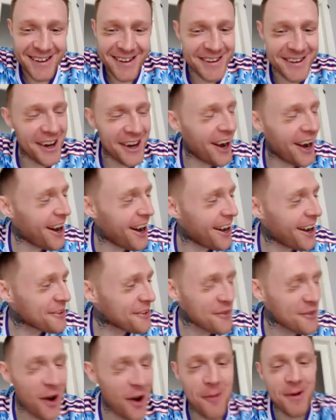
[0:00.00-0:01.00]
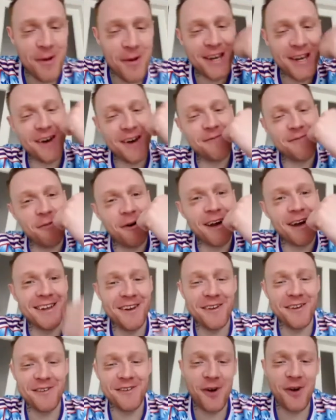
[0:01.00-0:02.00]
No, there's no beating us, boy.
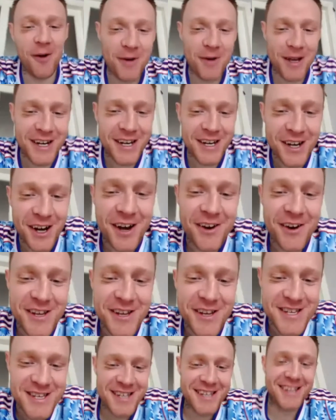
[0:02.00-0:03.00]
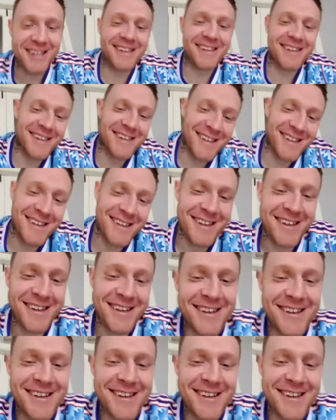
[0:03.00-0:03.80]
There's no beating the Irish.